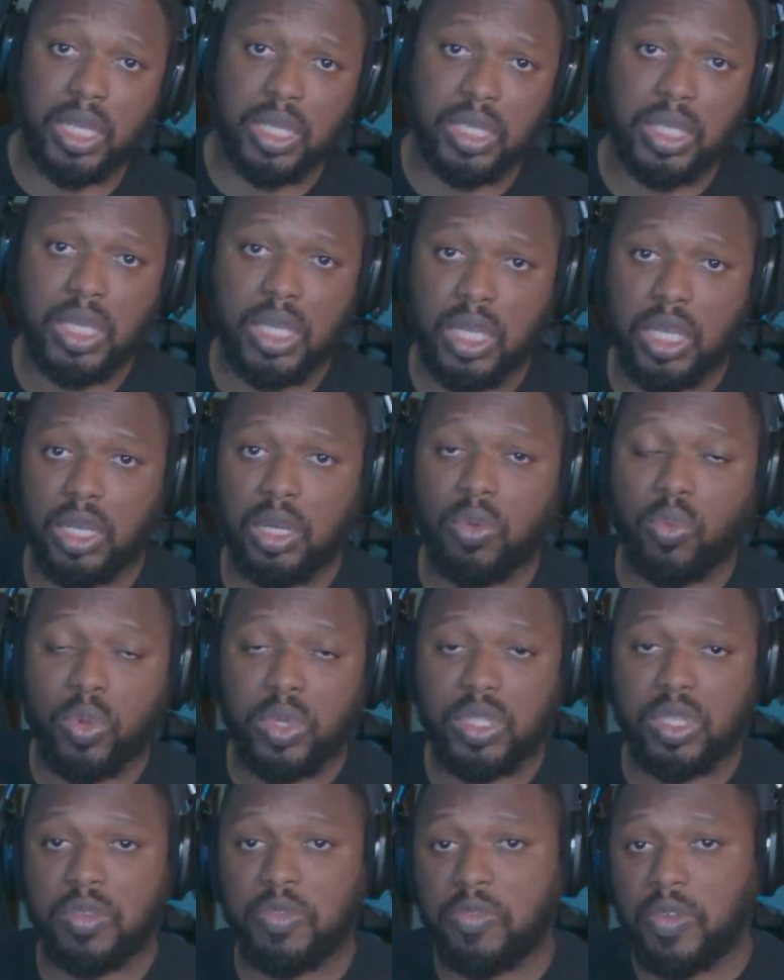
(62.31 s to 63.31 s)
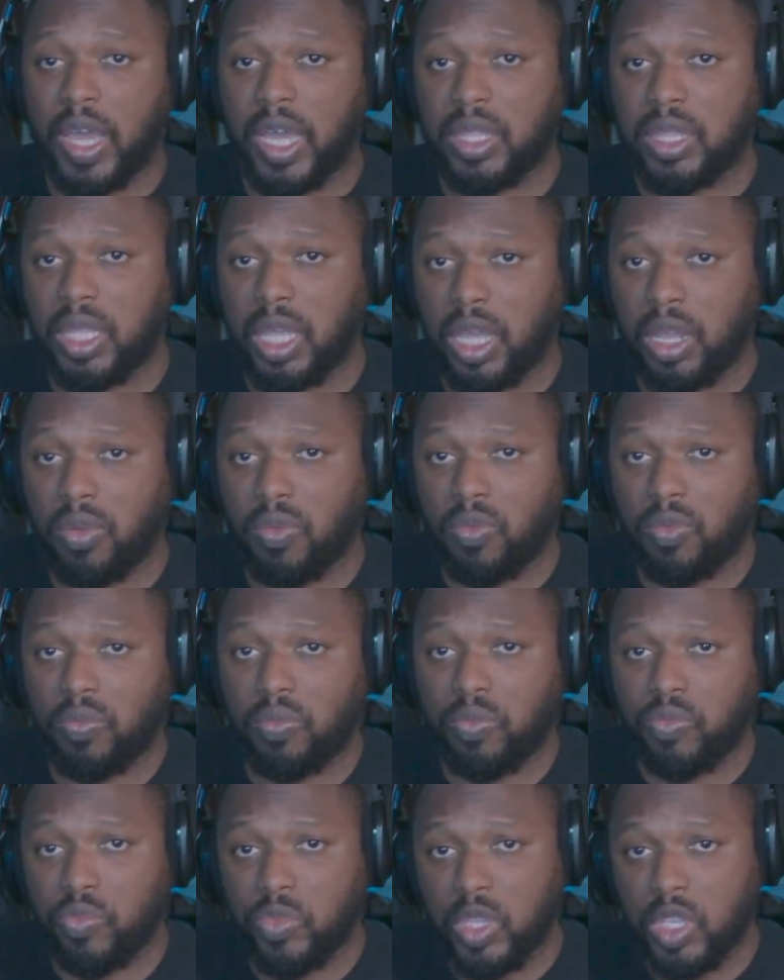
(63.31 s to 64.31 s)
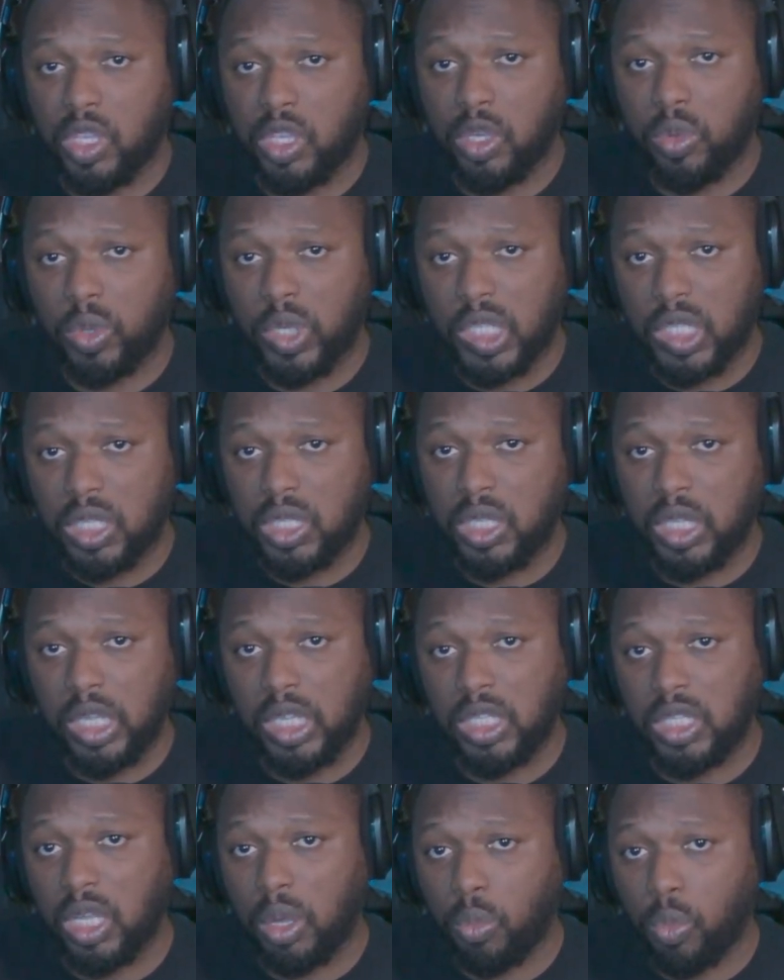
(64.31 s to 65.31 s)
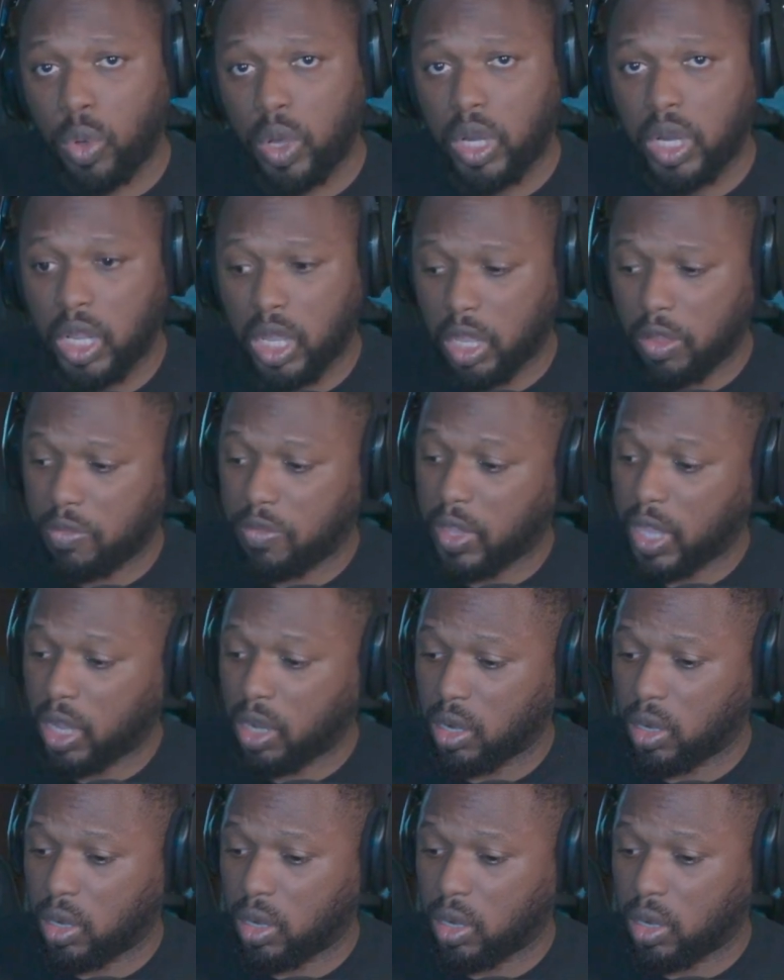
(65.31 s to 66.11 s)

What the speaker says: things here was the fact that you would see someone, if